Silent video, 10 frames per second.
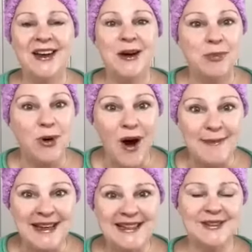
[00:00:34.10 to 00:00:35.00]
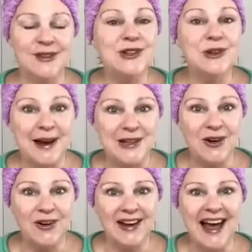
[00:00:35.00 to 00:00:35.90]
priming solution or my
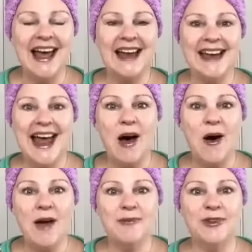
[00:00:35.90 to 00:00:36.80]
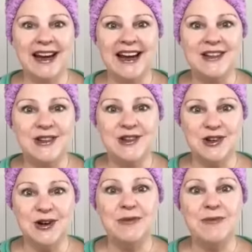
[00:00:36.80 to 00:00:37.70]
toner, and now I'm ready to
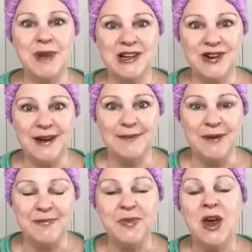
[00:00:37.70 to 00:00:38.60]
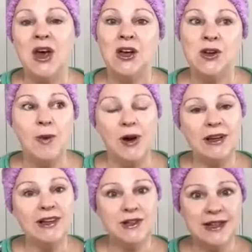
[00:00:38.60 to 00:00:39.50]
do my treatment. You
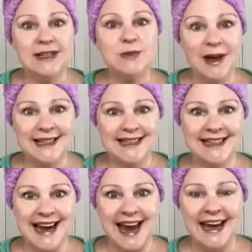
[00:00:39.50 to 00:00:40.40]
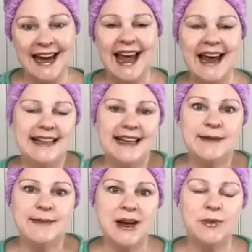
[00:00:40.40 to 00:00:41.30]
only do this once a day. It
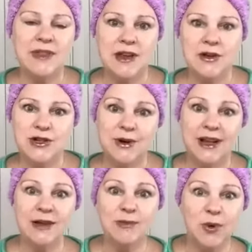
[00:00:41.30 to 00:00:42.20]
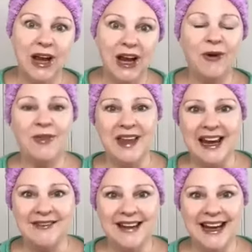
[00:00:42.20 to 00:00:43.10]
doesn't matter whether you do it in the morning or the
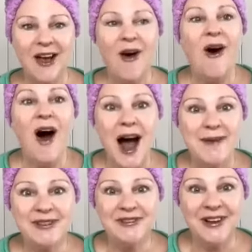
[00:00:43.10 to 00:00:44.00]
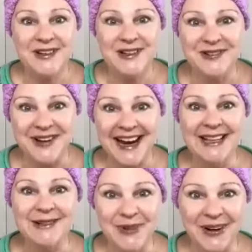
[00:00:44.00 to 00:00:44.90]
evening. I prefer to do it in
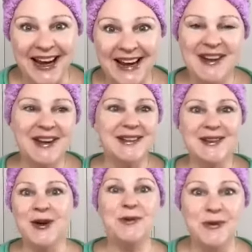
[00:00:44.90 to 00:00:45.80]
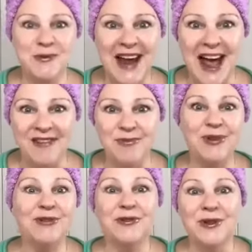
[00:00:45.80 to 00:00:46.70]
the morning because who wouldn't want to have
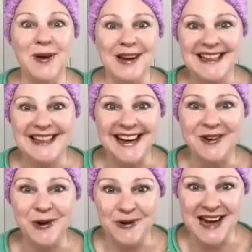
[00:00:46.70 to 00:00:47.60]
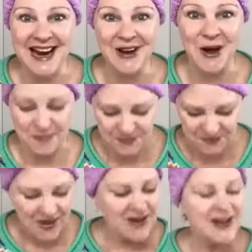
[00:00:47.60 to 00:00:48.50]
beautiful glowing skin all day long?
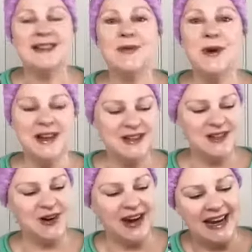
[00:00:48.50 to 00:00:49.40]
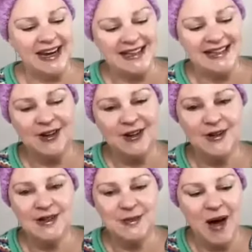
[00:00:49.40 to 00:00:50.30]
So what you do is you
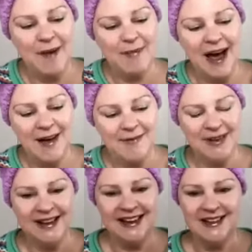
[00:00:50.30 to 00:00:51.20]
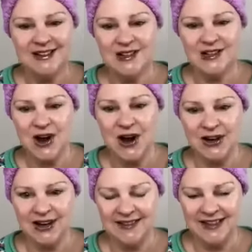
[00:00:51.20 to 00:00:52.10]
swipe up to
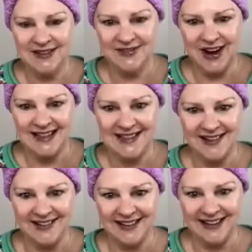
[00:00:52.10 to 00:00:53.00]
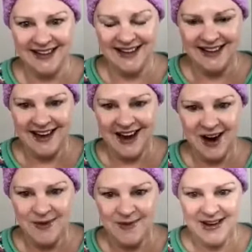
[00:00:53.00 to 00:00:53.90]
turn the device on. I
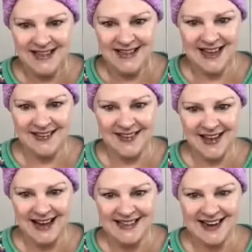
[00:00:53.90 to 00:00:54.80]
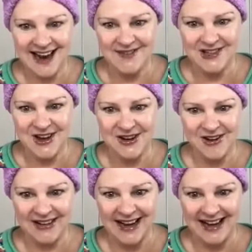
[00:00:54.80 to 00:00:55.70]
hope you can see the lights. See, I have to turn it
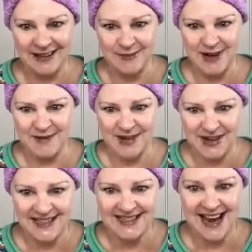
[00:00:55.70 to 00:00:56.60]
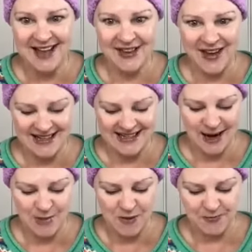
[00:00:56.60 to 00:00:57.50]
on an angle a bit, but you can see how the lights
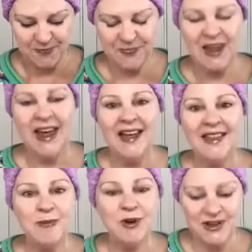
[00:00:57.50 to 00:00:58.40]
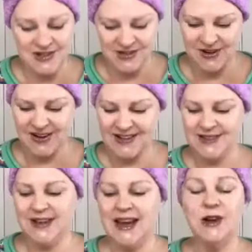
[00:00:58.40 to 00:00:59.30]
come on. Then what you do is
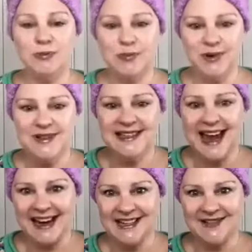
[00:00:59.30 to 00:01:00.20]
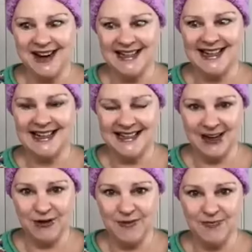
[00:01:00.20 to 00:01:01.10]
you get your Boost activating
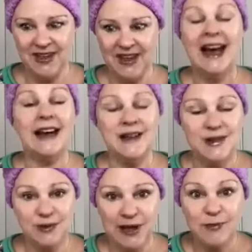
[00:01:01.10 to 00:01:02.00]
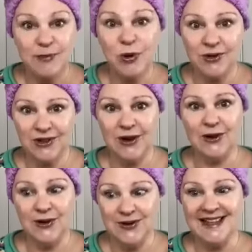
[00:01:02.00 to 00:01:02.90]
serum, and it's really important that you
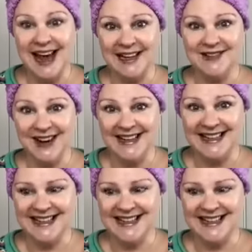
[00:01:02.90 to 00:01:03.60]
use the activating